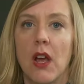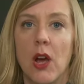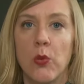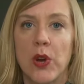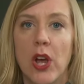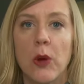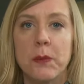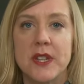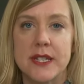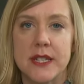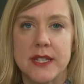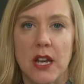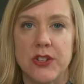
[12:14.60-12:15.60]
We hope
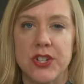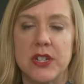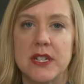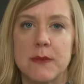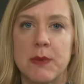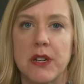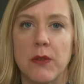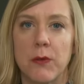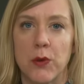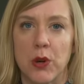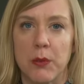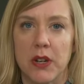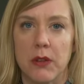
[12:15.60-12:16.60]
this discussion has been
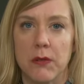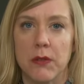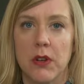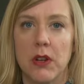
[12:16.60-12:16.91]
informative.